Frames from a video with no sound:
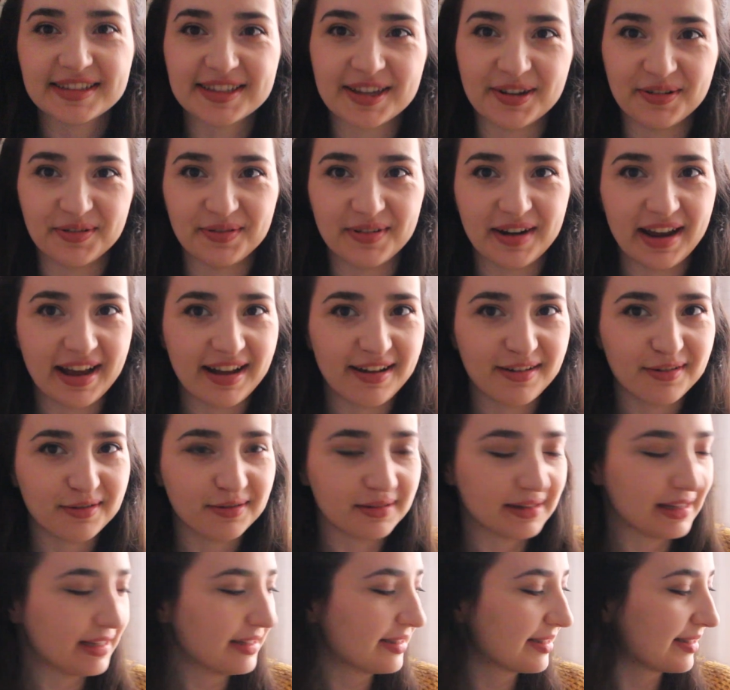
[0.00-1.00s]
So now
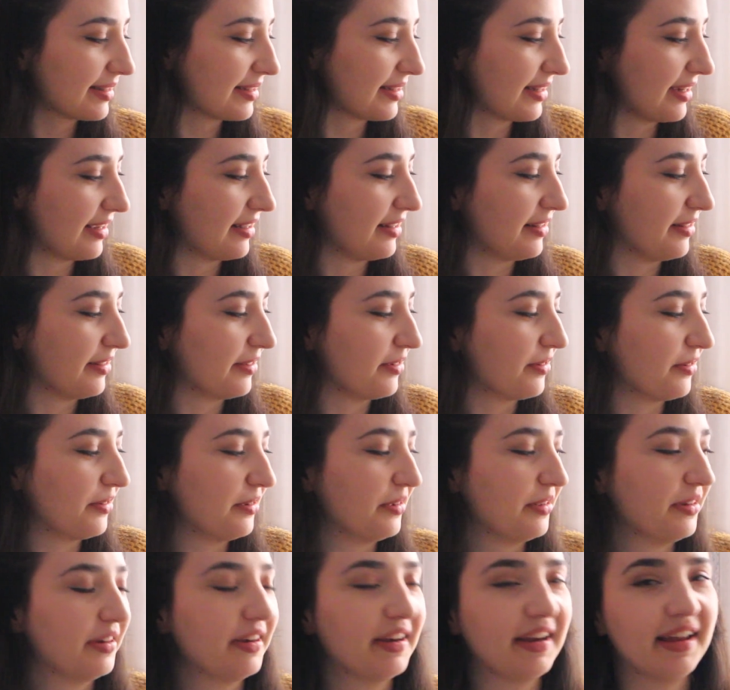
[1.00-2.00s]
let's talk
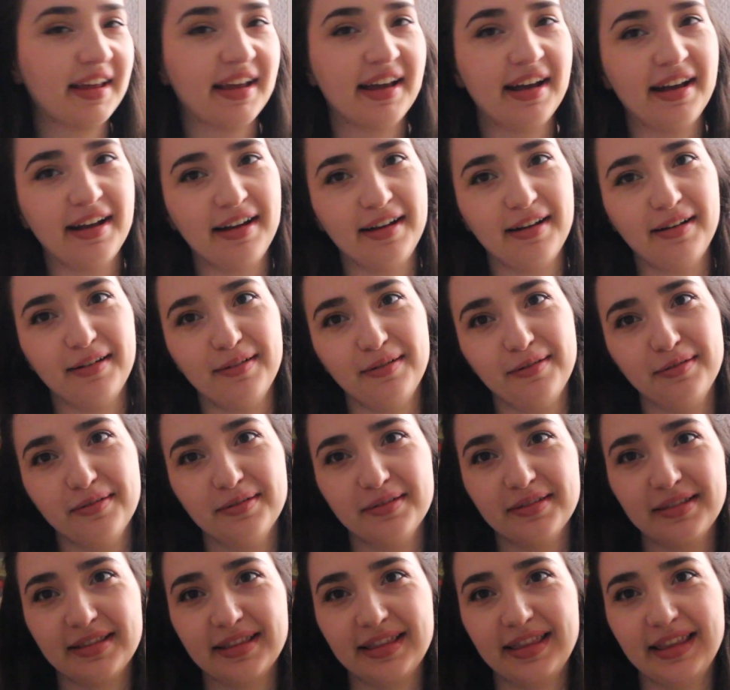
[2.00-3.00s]
on how
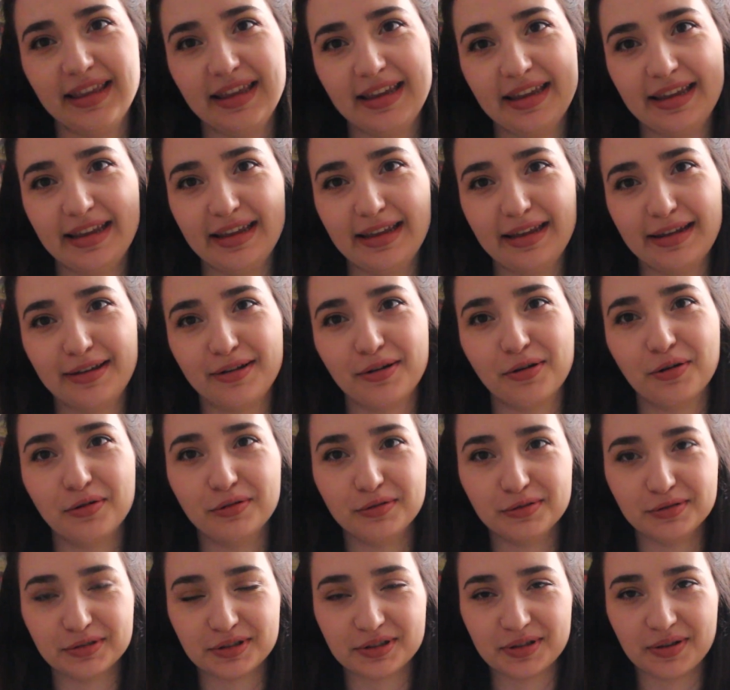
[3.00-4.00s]
the
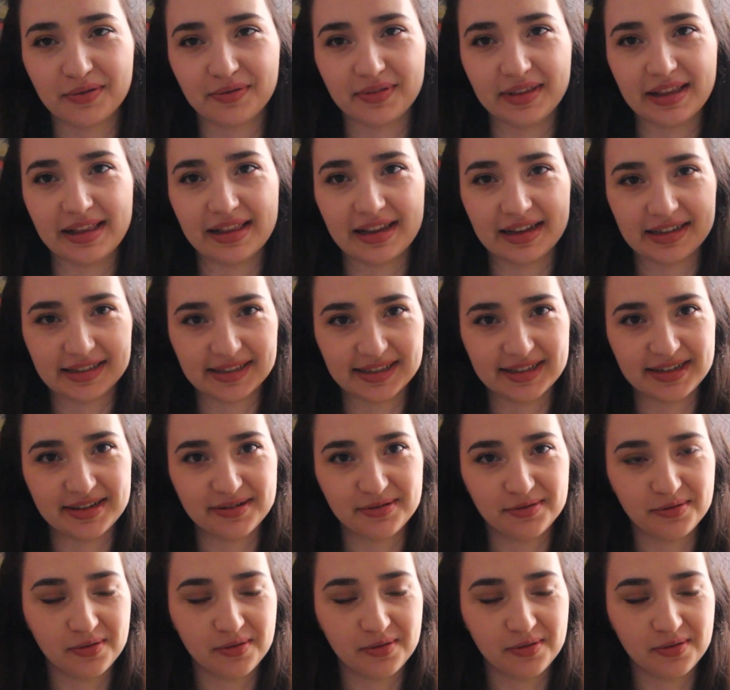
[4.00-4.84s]
goals of the last year